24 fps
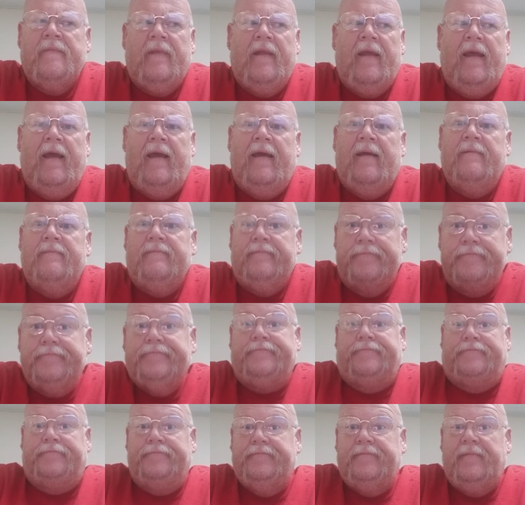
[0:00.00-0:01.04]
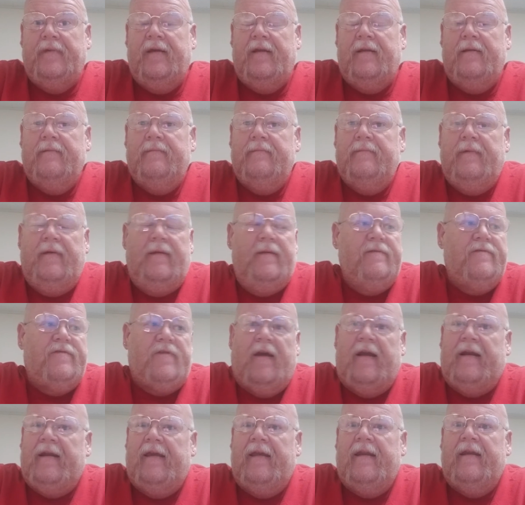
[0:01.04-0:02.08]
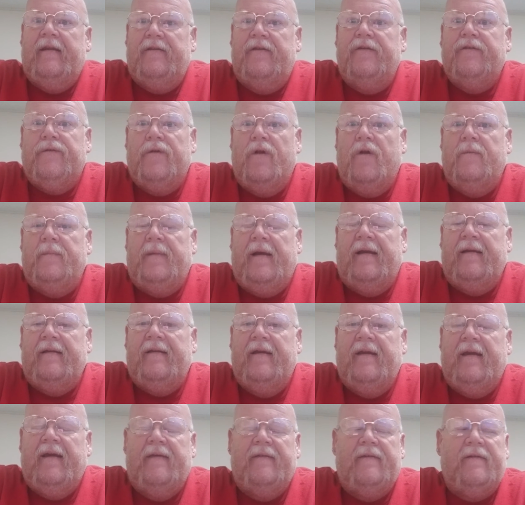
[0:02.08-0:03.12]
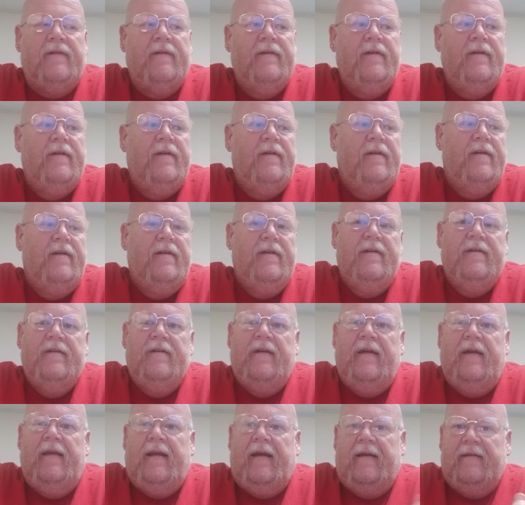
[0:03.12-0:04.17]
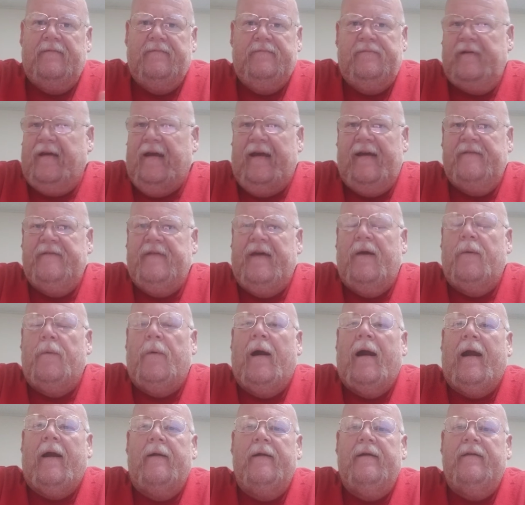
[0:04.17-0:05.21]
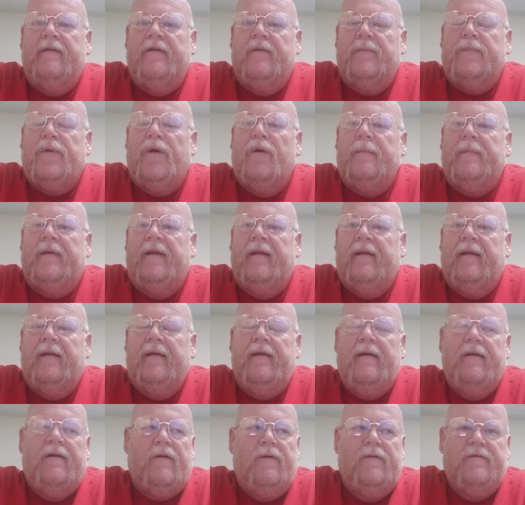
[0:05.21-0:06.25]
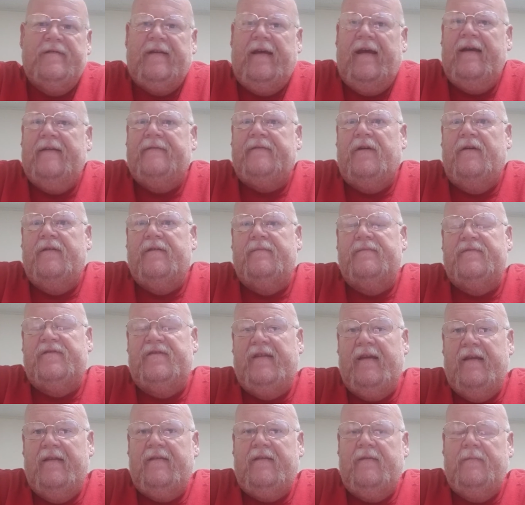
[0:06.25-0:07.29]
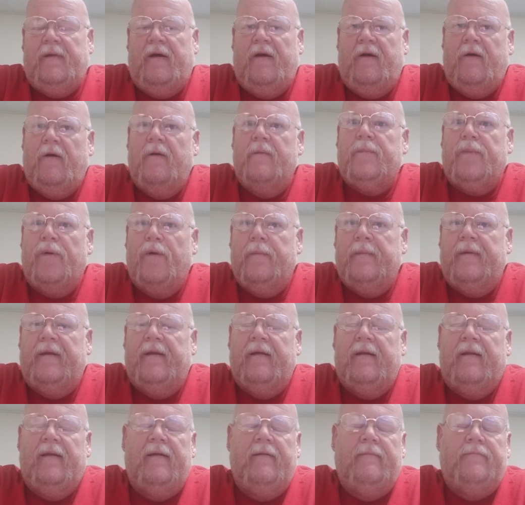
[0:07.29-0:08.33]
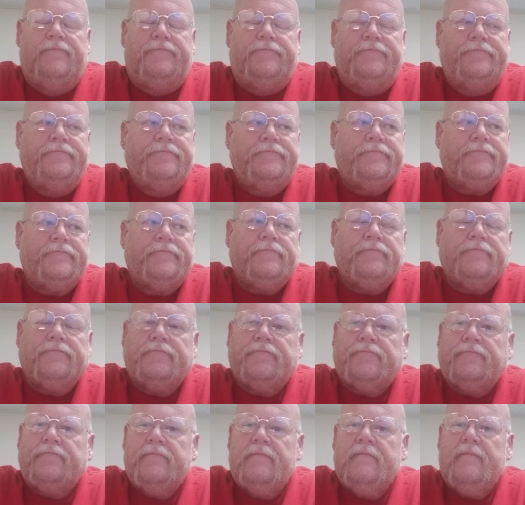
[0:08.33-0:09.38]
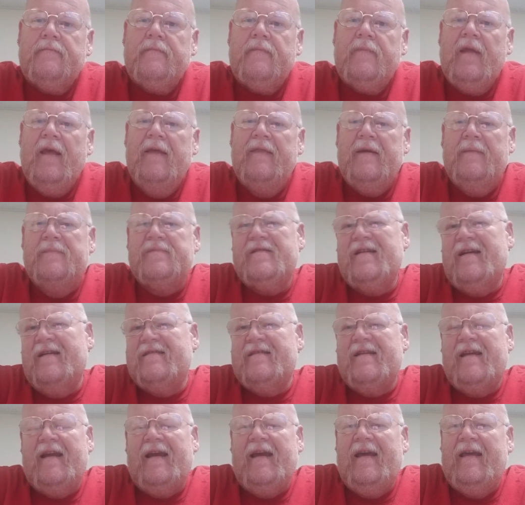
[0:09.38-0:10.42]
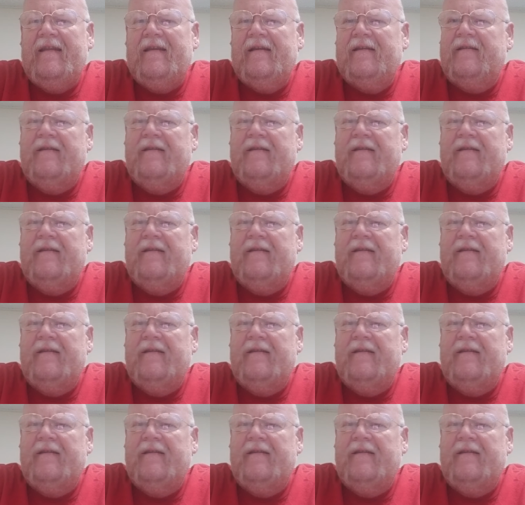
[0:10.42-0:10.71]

and in trying to get it to grow back together. And I have that wire in there permanently. Of course, I have all them stents in my heart permanently. And then besides that, I had